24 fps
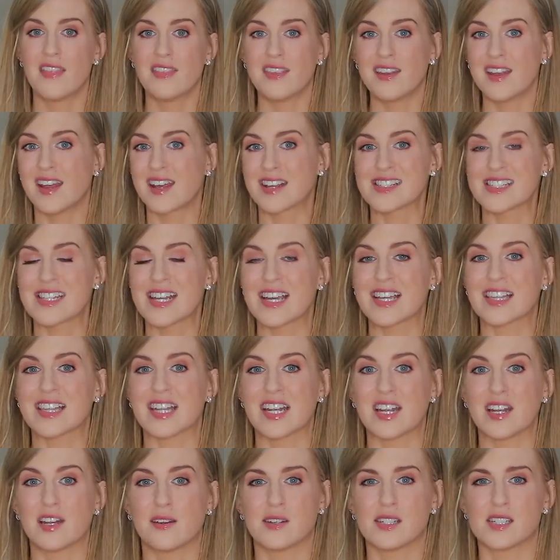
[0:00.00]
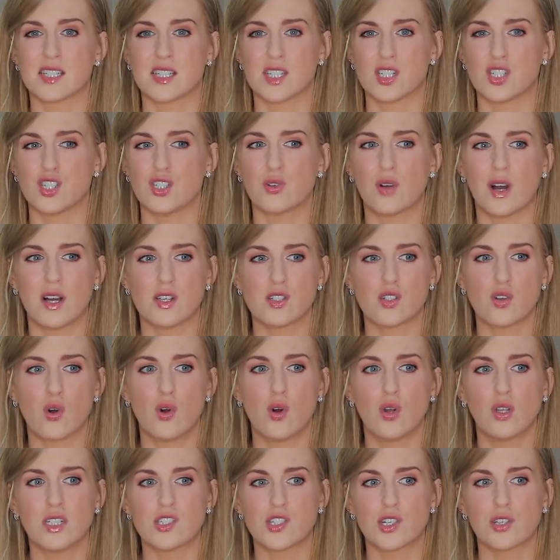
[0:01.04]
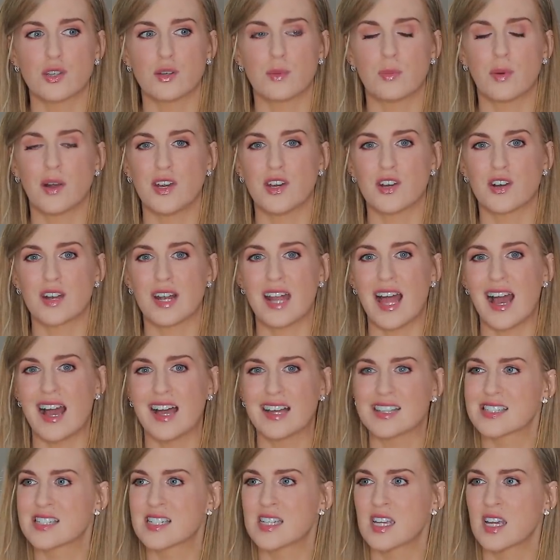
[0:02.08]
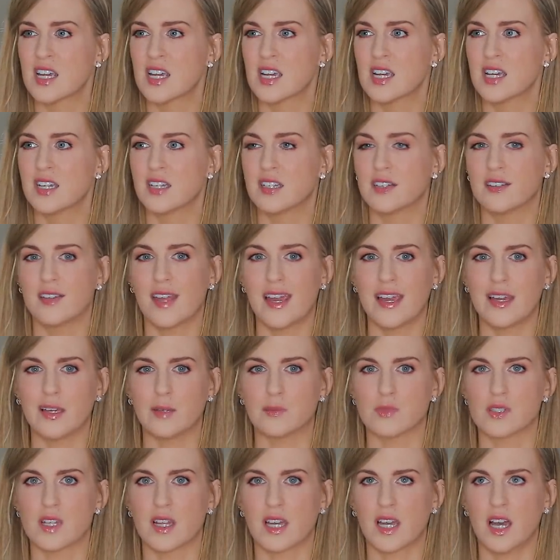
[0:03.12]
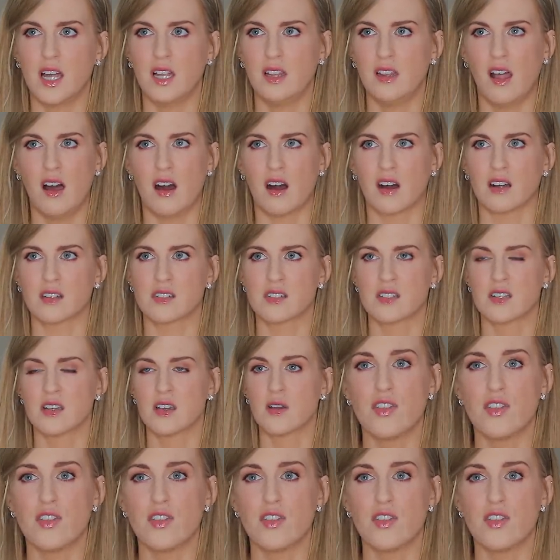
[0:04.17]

The next thing that I noticed is you guys call each other by your last names, like a lot.